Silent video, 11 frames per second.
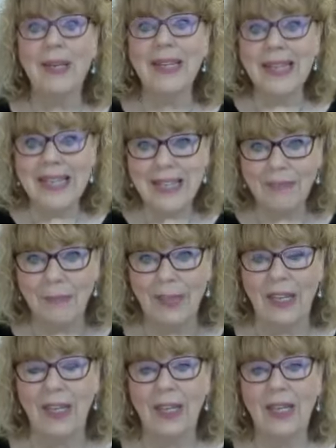Believe
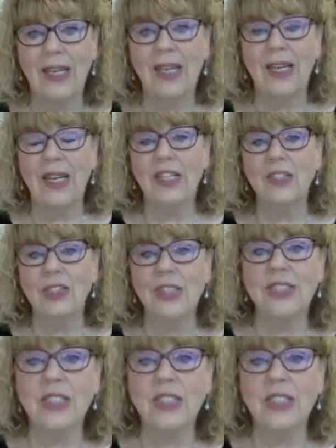me, it is going to